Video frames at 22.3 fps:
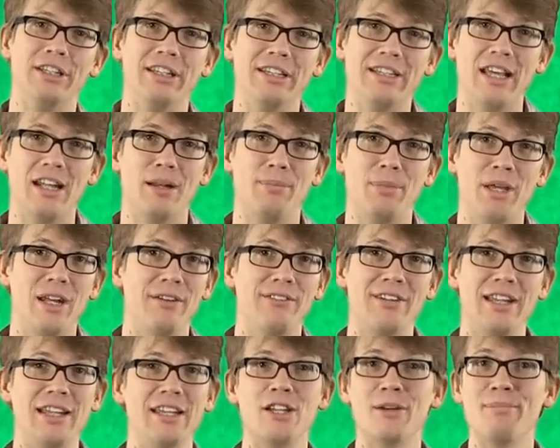You get a bit of
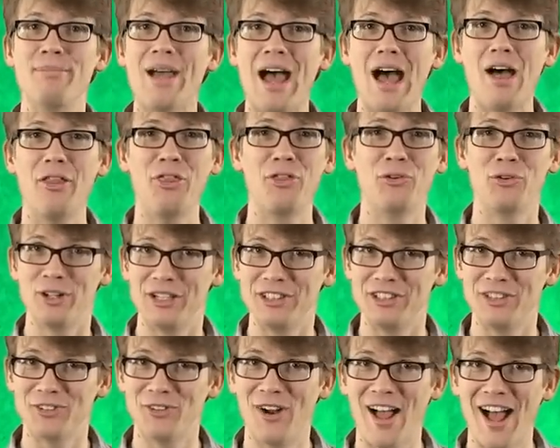it in your mouth or
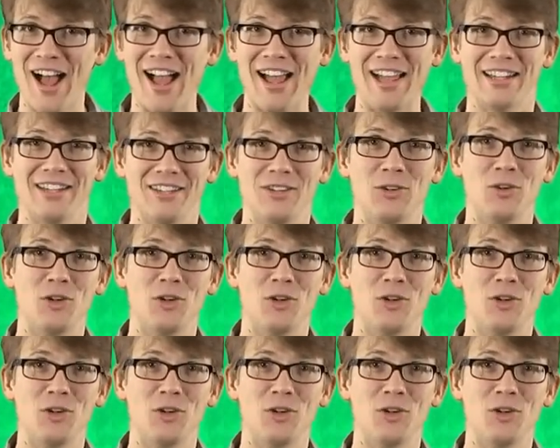in your eye and